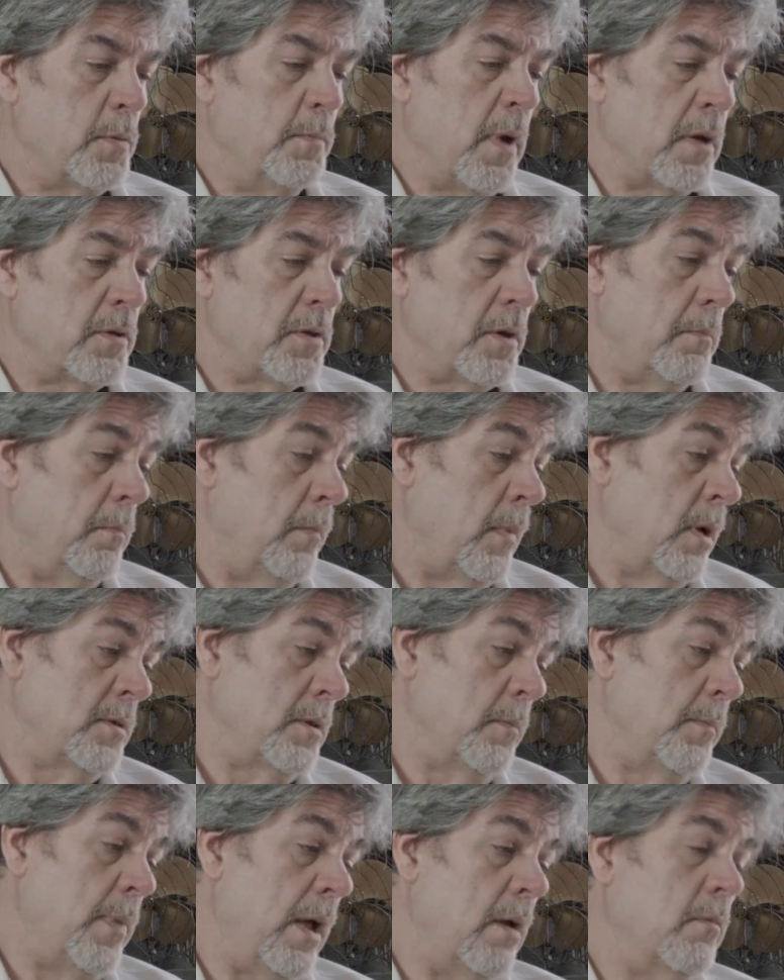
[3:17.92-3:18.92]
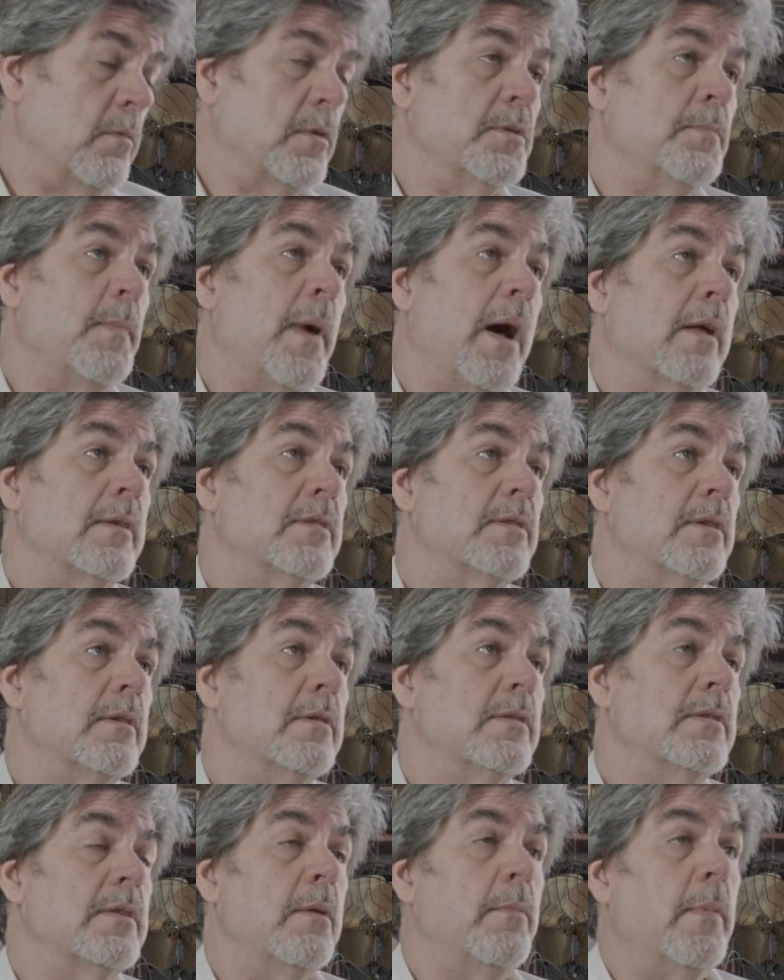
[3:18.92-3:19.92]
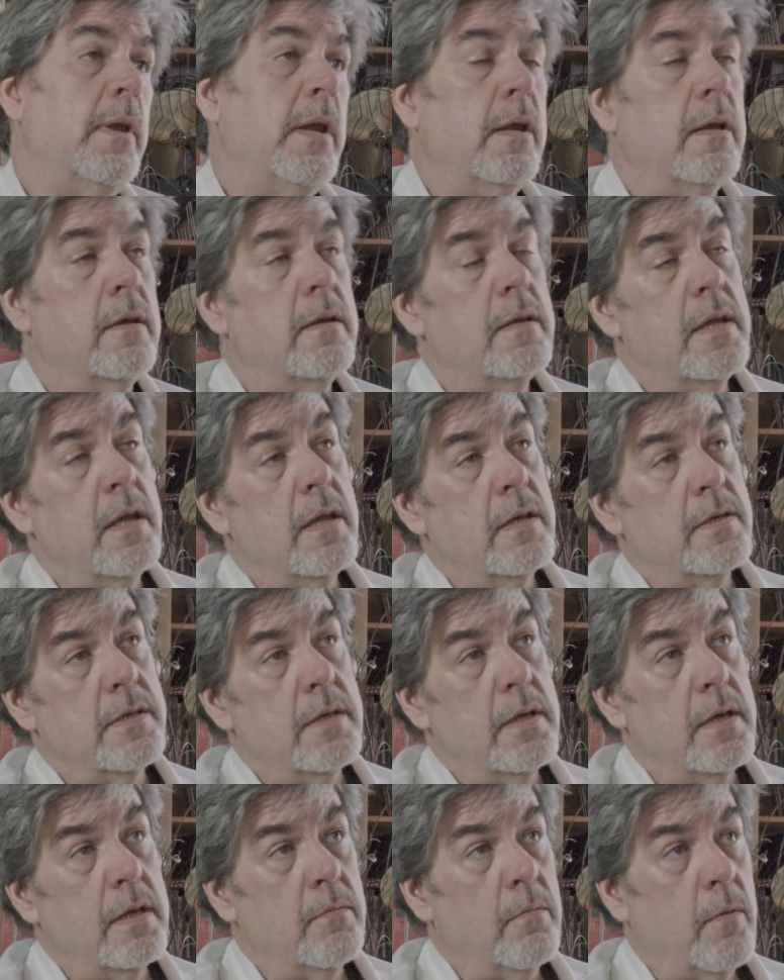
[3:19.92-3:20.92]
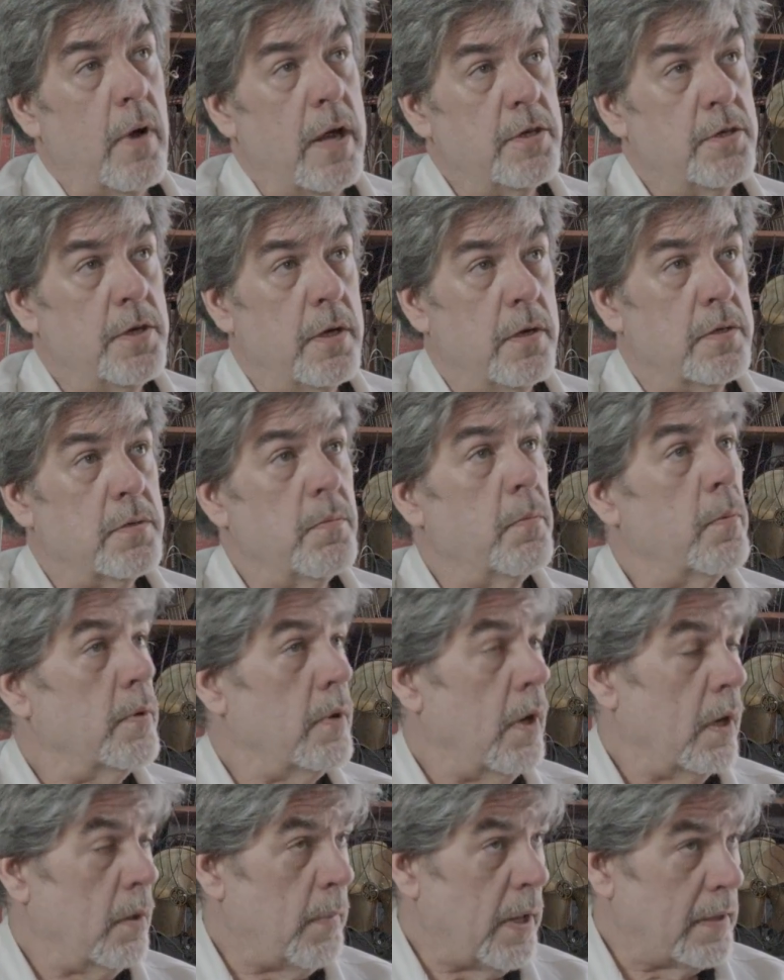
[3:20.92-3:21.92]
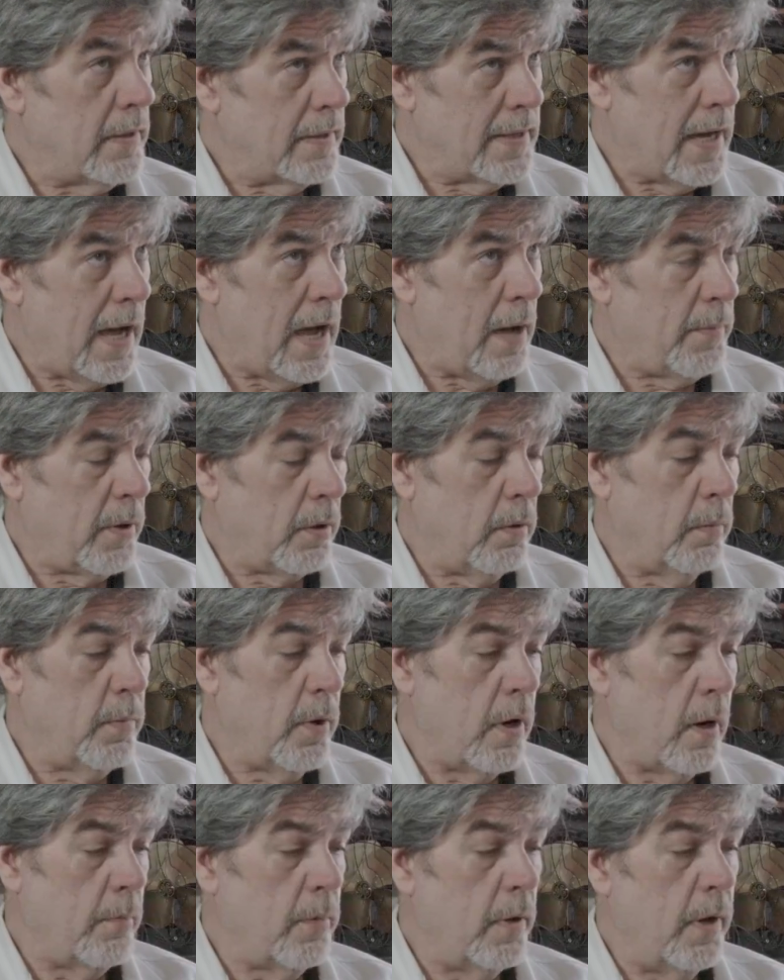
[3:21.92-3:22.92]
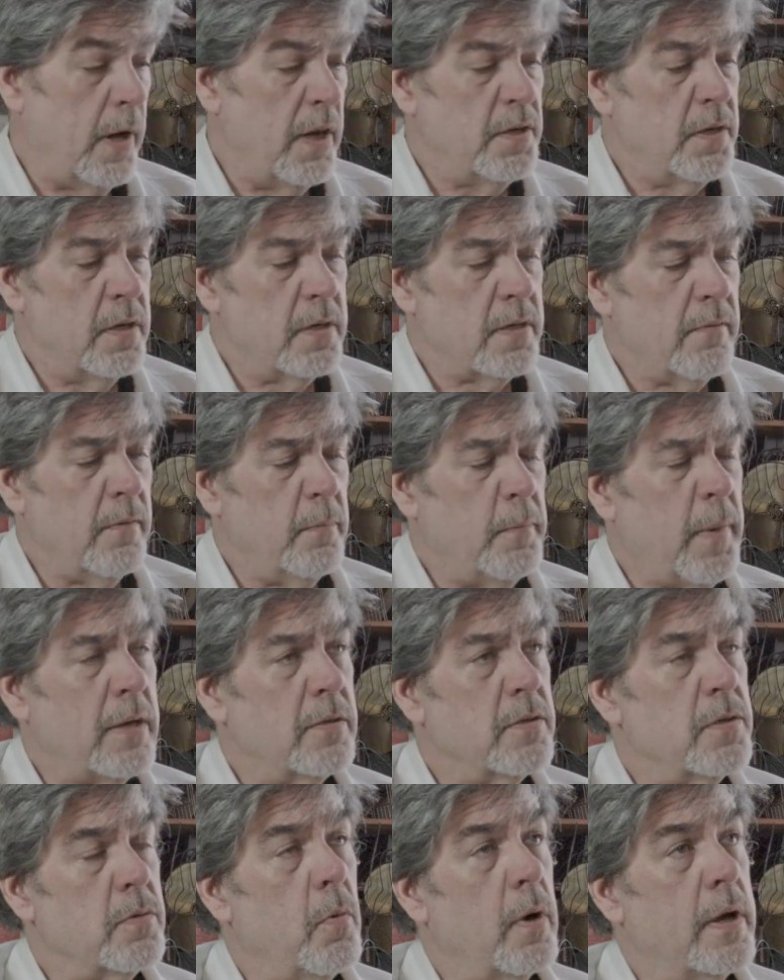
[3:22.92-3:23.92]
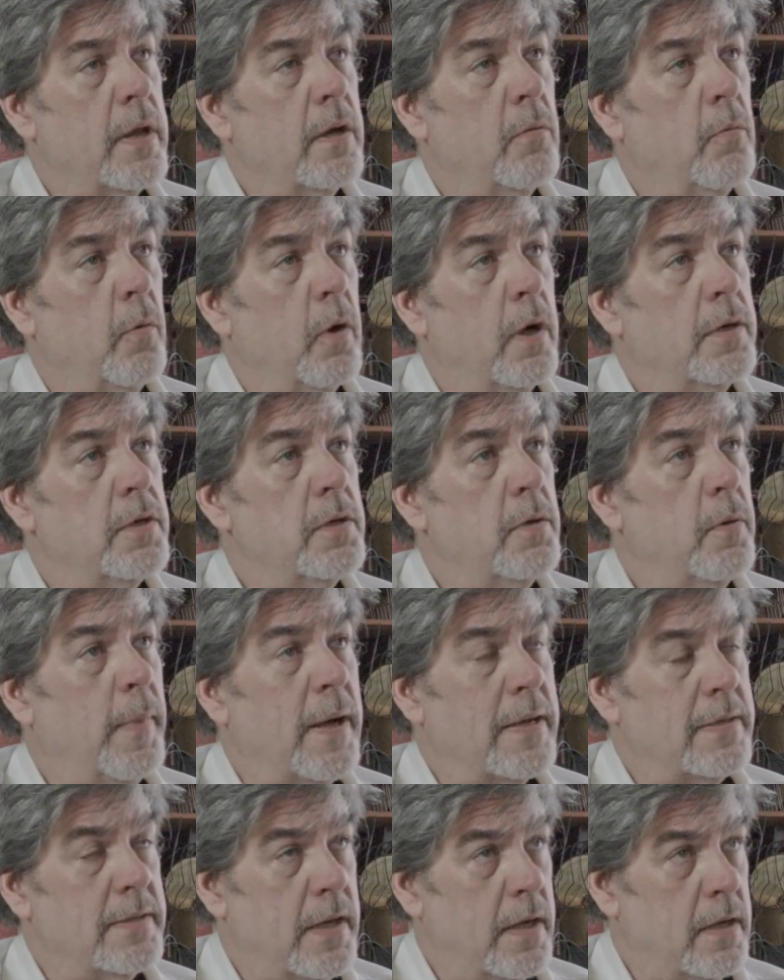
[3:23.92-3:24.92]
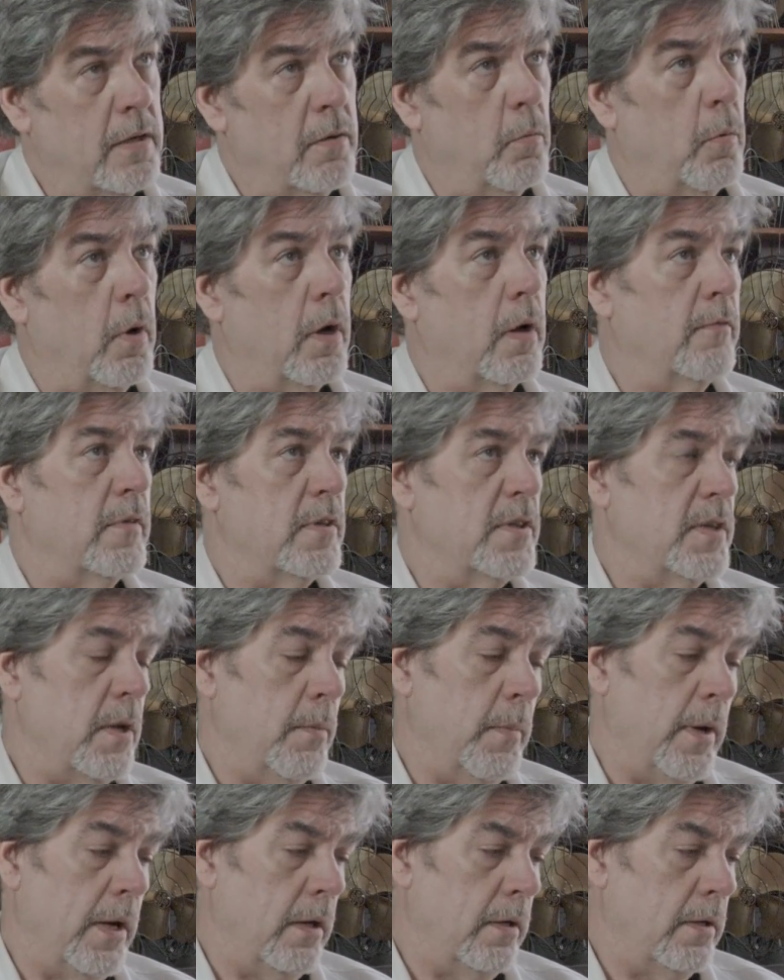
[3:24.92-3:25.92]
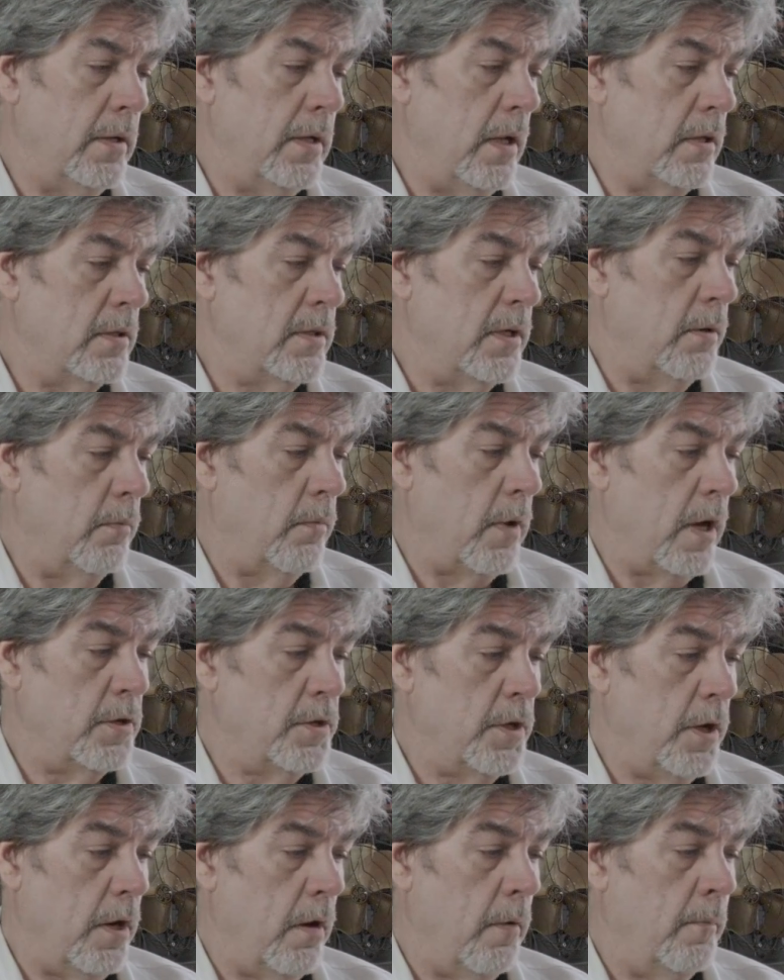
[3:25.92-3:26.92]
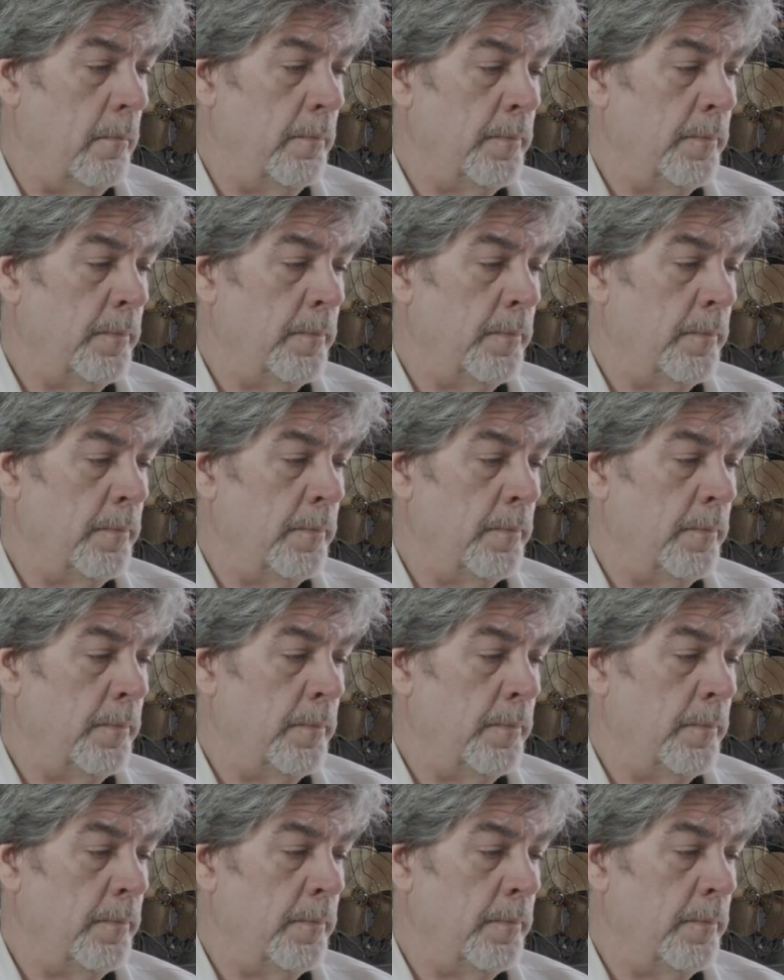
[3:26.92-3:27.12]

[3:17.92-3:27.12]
muscle pain responds to CBD to THC ratios, when we're talking about the topical preparations, of about 20-to-1 to about 10-to-1 of the CBD to THC ratio.